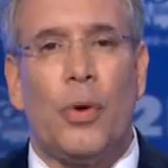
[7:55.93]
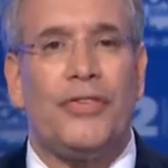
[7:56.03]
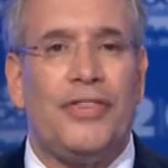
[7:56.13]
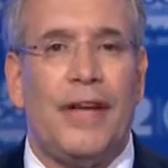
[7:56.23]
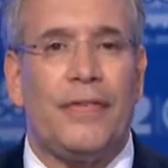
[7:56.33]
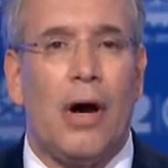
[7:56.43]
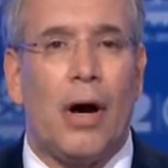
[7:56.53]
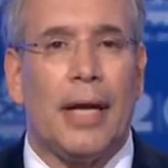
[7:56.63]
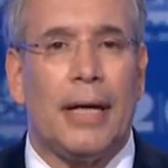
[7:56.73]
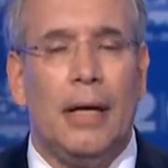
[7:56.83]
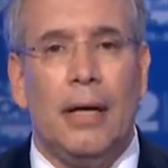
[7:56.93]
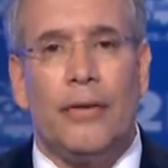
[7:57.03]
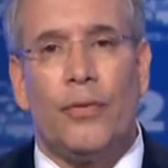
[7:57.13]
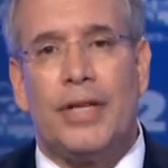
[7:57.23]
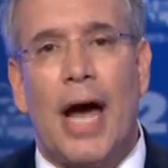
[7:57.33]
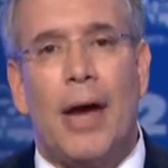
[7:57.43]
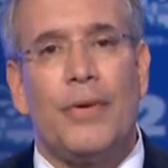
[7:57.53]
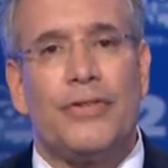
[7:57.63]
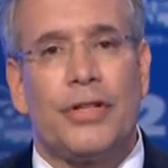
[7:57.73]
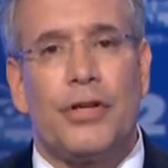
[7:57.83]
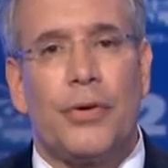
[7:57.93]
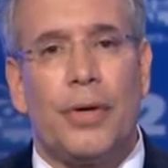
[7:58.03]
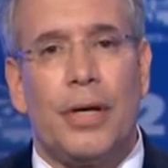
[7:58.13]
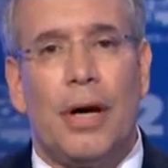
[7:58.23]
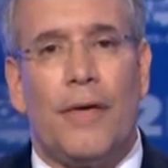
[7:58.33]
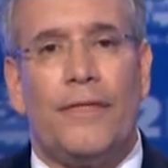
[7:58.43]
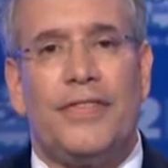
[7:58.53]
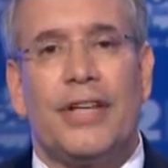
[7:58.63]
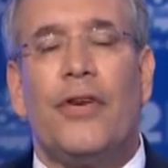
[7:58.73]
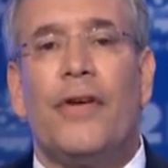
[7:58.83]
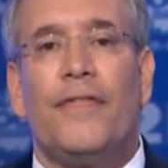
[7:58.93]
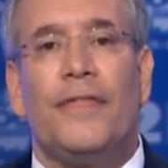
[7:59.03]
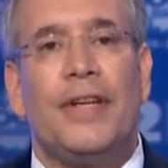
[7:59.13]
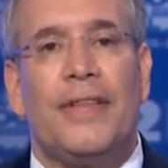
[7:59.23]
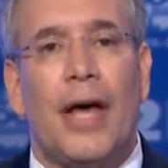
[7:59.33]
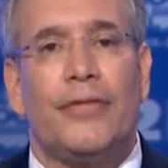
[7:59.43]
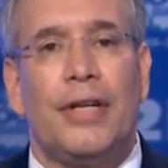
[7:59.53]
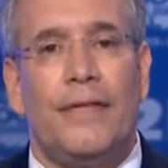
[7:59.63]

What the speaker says: You are safeguarding the retirement security of 650,000